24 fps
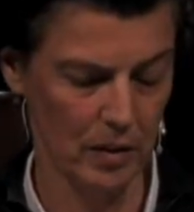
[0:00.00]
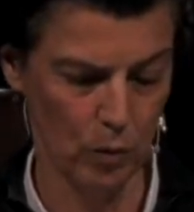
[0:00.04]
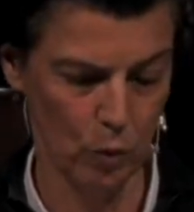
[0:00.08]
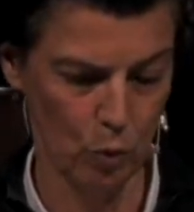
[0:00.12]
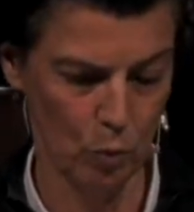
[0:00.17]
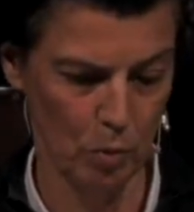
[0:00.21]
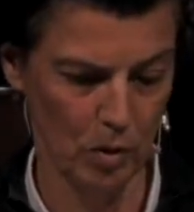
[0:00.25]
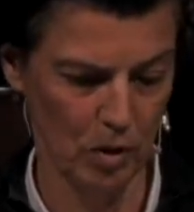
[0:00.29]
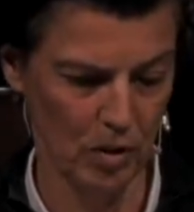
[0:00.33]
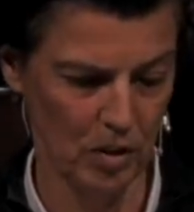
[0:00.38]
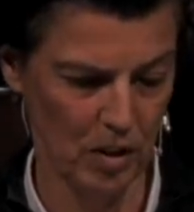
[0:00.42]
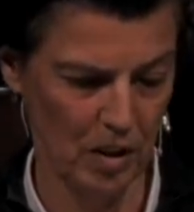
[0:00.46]

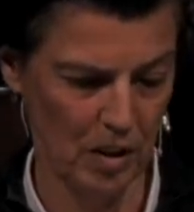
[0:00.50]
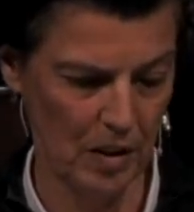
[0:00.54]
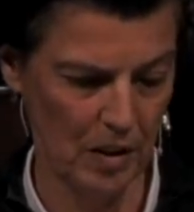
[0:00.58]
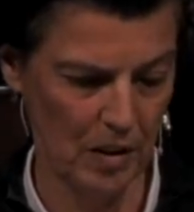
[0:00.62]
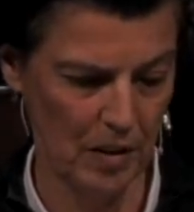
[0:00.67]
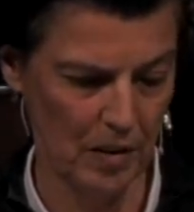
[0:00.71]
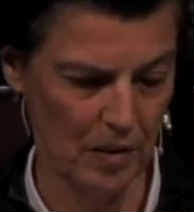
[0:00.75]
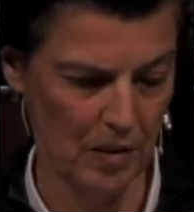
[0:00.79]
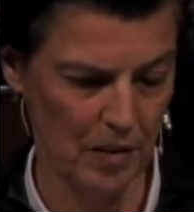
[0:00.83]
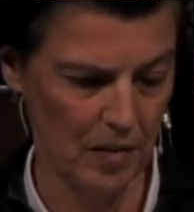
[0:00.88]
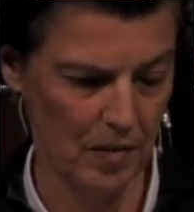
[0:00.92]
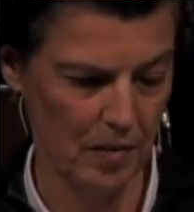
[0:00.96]

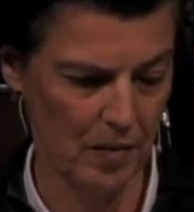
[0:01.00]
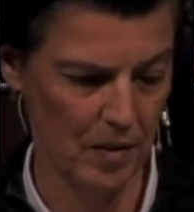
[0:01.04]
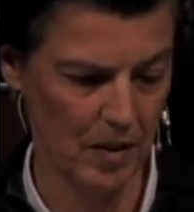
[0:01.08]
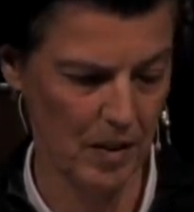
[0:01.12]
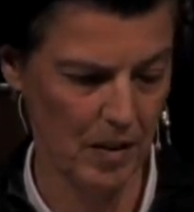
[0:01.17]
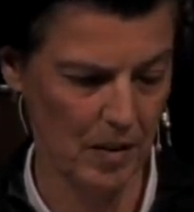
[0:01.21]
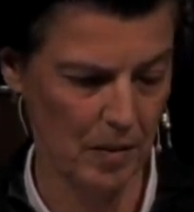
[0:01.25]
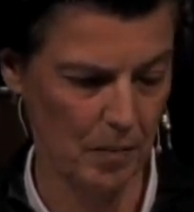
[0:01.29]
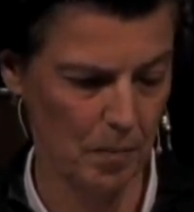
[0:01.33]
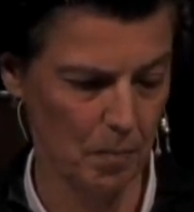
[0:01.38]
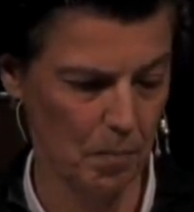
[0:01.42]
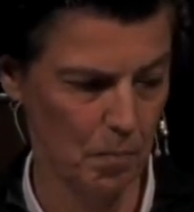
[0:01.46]

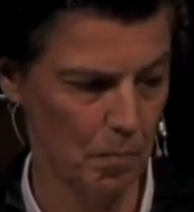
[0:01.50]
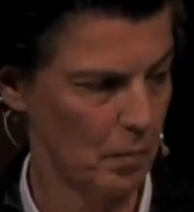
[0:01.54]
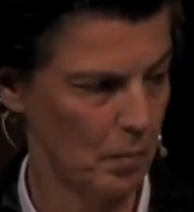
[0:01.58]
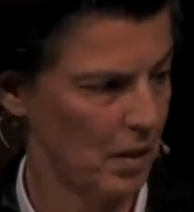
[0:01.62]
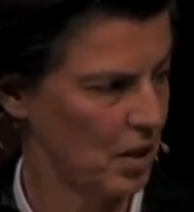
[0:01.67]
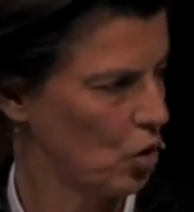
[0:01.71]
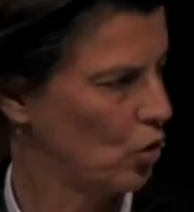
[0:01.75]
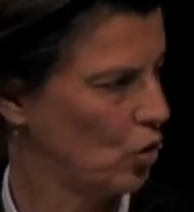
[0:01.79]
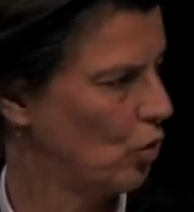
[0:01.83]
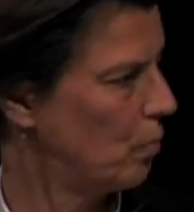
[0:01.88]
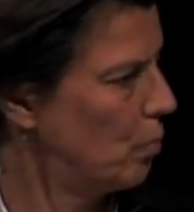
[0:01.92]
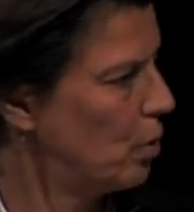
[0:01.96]
deliberations over the
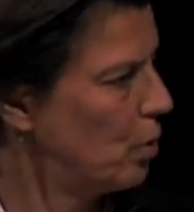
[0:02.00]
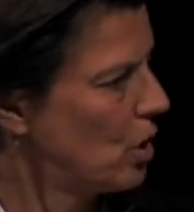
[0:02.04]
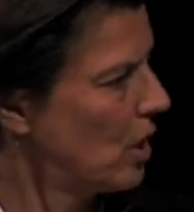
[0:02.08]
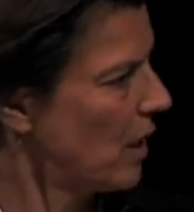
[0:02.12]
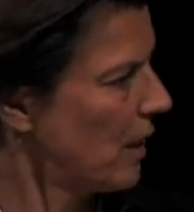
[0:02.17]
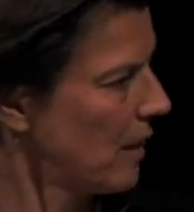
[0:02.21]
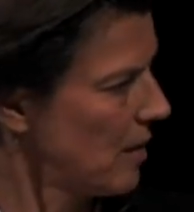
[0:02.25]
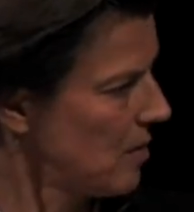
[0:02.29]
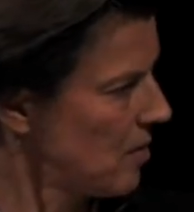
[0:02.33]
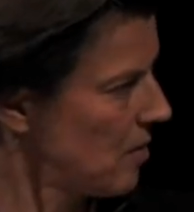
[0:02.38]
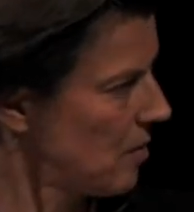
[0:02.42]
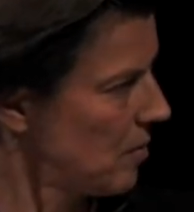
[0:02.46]
state of
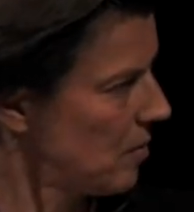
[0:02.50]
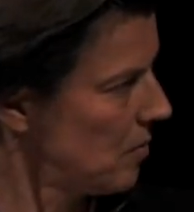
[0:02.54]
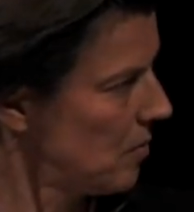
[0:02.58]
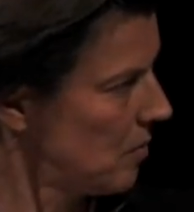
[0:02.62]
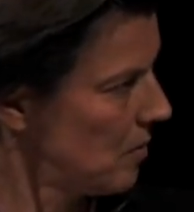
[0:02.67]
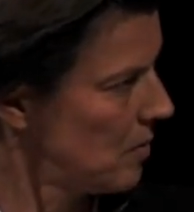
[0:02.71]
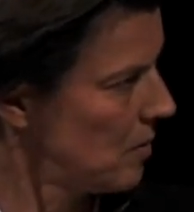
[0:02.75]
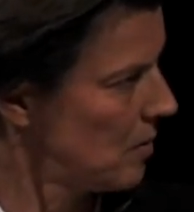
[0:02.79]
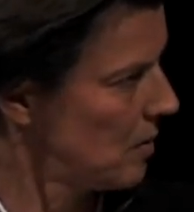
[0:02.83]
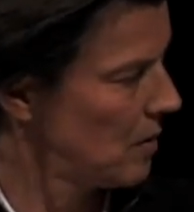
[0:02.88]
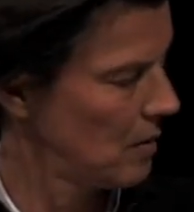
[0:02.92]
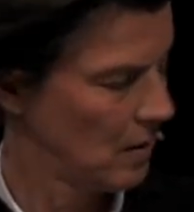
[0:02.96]
Israel,
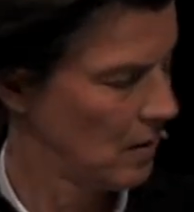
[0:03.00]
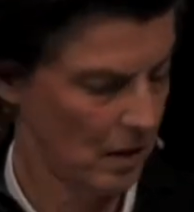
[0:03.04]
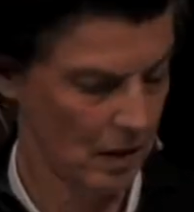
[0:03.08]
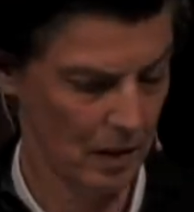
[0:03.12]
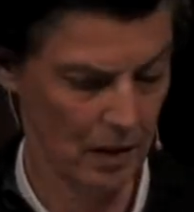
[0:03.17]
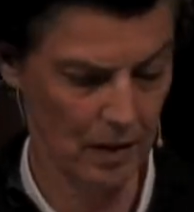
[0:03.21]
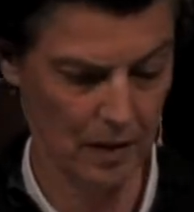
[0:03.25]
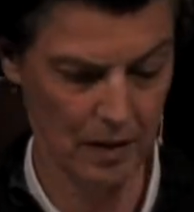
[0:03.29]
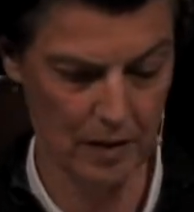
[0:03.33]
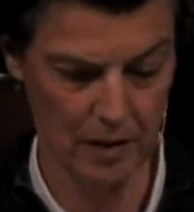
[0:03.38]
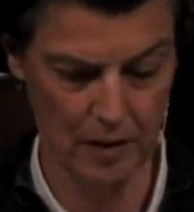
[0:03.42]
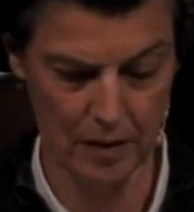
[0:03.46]
and also
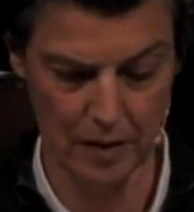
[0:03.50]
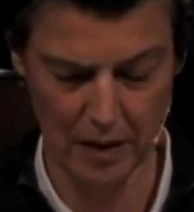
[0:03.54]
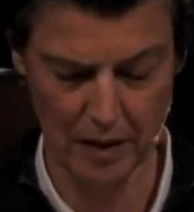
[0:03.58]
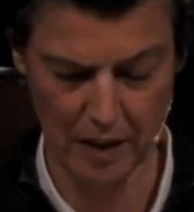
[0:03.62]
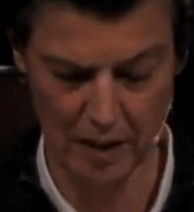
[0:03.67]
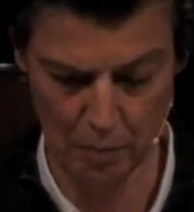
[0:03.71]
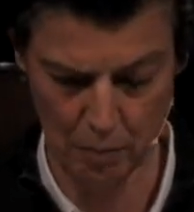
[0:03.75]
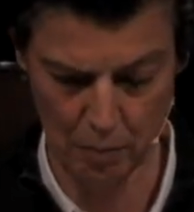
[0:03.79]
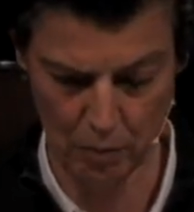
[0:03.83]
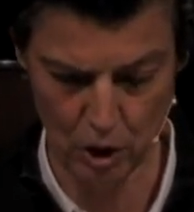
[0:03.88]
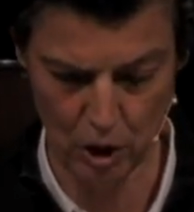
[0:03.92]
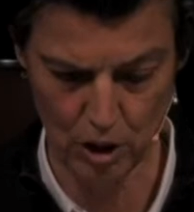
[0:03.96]
human
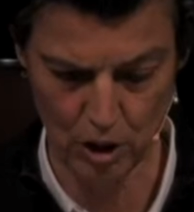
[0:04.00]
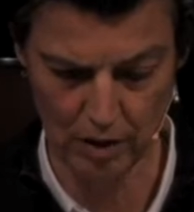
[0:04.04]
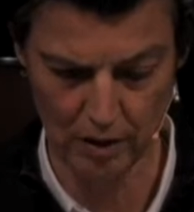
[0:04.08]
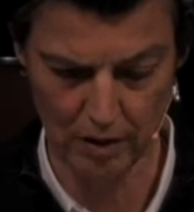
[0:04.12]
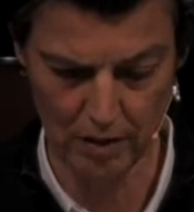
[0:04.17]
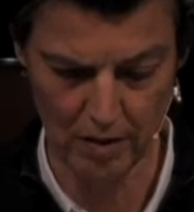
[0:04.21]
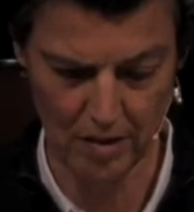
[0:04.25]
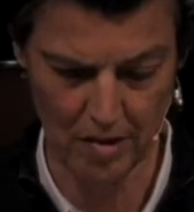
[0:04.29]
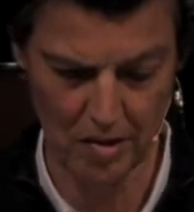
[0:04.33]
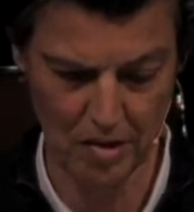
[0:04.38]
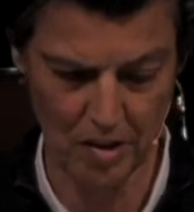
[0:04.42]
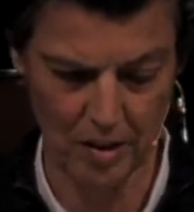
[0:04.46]
rights and
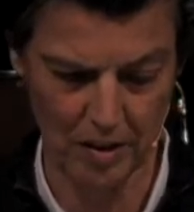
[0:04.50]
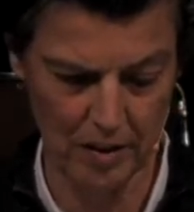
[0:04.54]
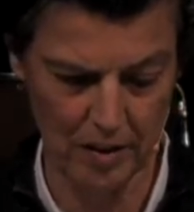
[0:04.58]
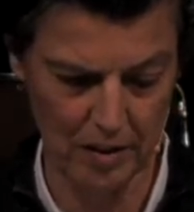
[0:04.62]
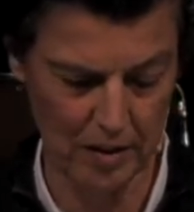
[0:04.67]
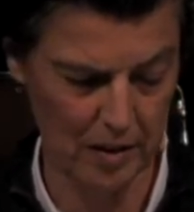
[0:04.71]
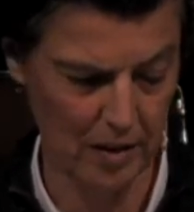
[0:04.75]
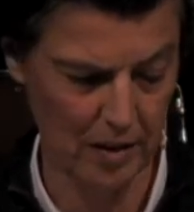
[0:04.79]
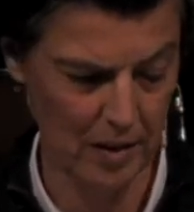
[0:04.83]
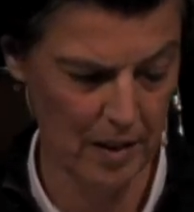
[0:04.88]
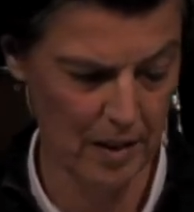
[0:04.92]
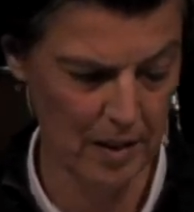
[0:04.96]

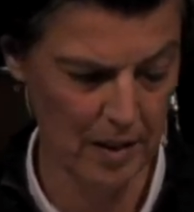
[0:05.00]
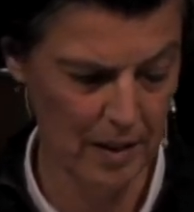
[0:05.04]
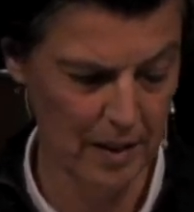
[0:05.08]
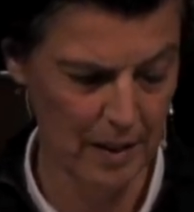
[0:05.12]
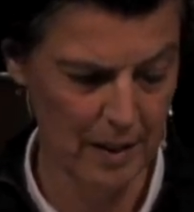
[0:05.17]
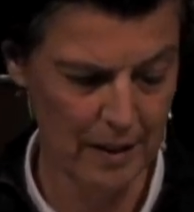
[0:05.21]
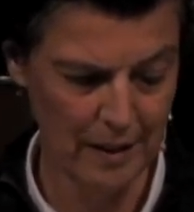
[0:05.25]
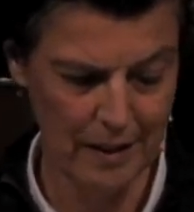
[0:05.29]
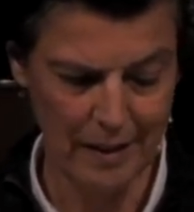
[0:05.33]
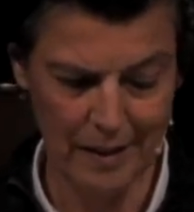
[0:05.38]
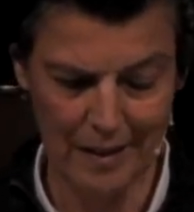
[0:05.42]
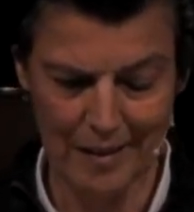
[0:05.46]
citizens'
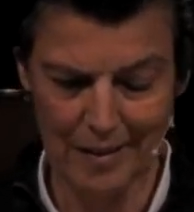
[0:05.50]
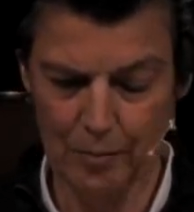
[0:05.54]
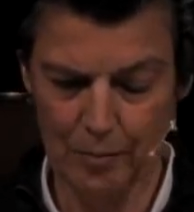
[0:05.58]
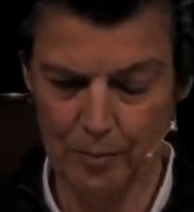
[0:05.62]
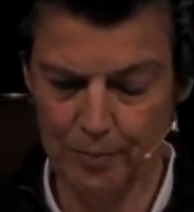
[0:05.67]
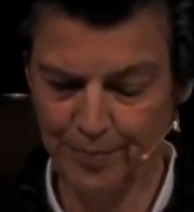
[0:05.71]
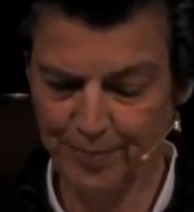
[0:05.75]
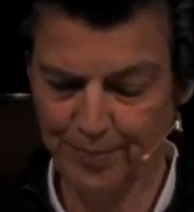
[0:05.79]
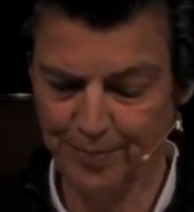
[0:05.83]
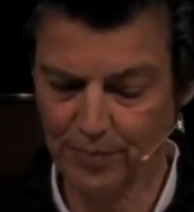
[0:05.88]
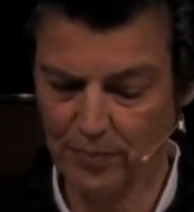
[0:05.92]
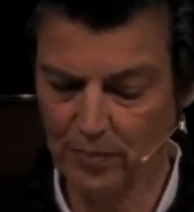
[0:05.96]
rights
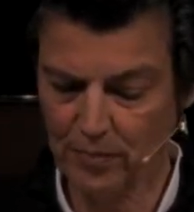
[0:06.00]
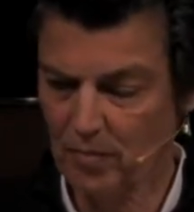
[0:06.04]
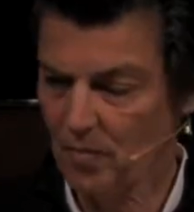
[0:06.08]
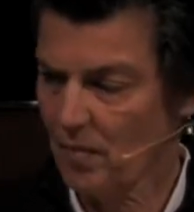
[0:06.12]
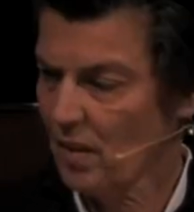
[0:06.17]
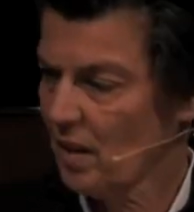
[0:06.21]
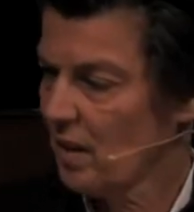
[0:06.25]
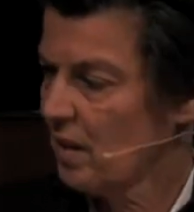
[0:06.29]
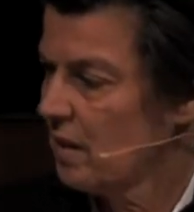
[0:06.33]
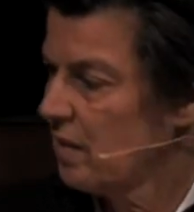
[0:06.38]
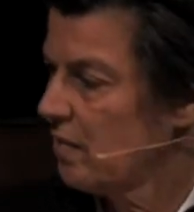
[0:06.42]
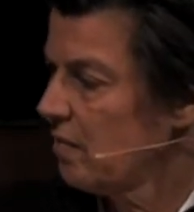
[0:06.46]
in the
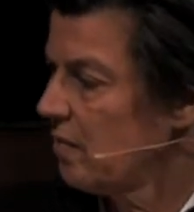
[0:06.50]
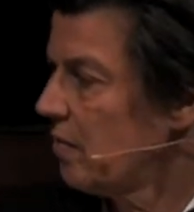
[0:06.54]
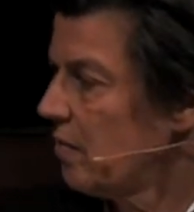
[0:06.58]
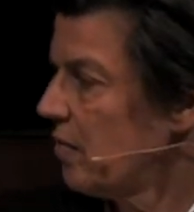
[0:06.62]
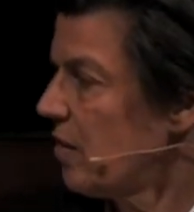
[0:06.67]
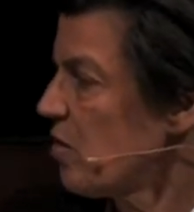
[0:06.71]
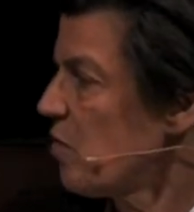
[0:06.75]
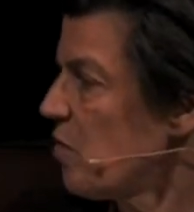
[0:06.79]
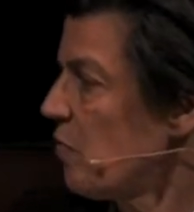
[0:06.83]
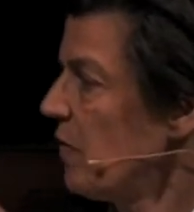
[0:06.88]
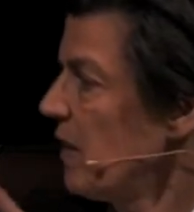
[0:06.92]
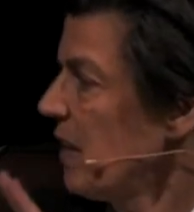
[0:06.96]
state of
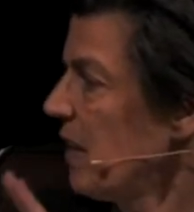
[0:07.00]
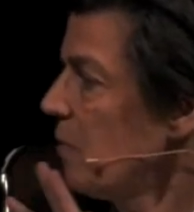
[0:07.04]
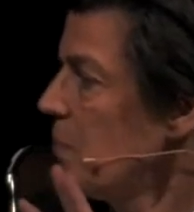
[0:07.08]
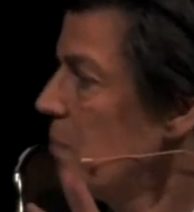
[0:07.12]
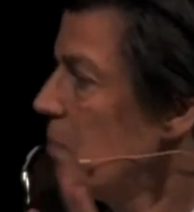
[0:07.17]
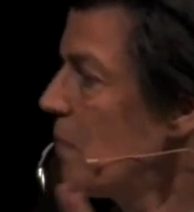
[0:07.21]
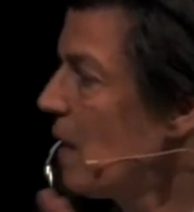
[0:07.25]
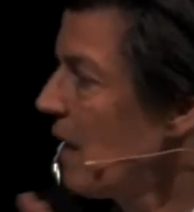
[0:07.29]
Israel.